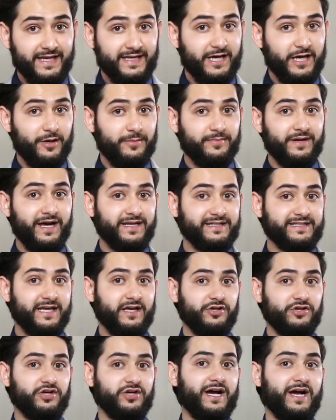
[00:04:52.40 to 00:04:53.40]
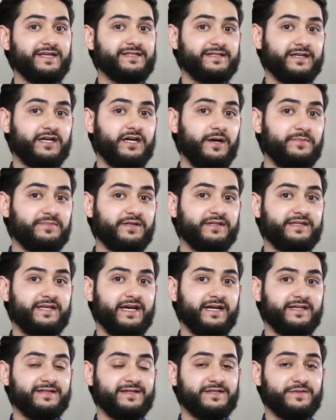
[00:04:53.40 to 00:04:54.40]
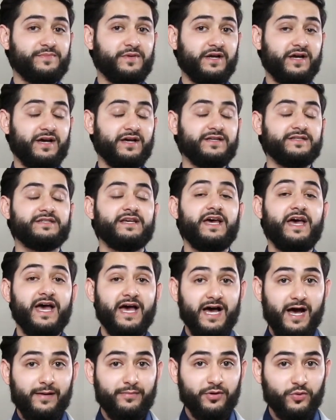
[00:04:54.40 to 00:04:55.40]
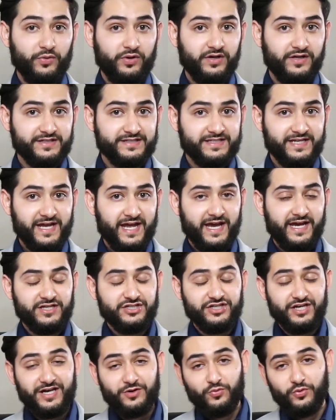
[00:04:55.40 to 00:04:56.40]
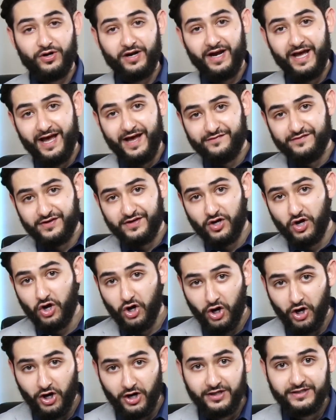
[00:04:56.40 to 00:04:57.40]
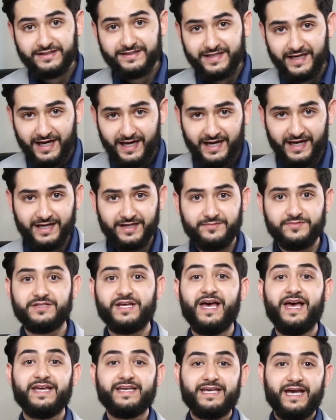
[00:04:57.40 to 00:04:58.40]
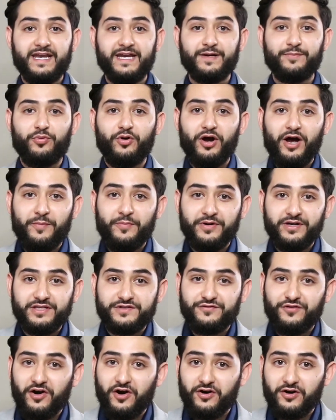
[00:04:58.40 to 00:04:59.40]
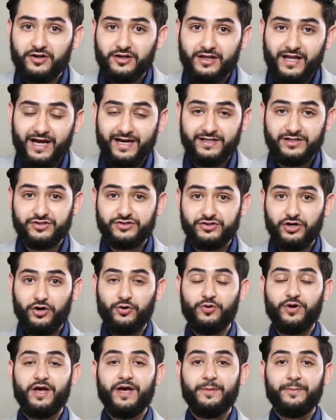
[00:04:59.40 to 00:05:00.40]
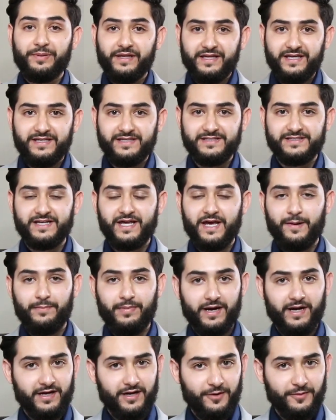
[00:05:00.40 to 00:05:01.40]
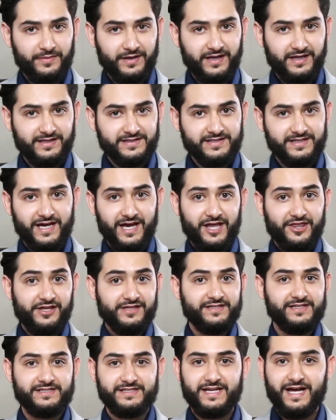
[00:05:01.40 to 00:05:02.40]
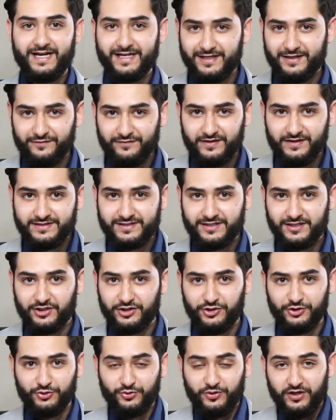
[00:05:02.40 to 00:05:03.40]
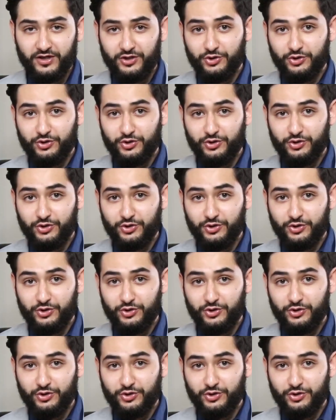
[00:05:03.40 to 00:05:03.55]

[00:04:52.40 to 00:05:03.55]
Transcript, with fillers: Now, I'm not telling you guys to come to Texas because I'm a real estate agent and we're having hard times getting properties for our clients. So please, by all means, this is not convincing you.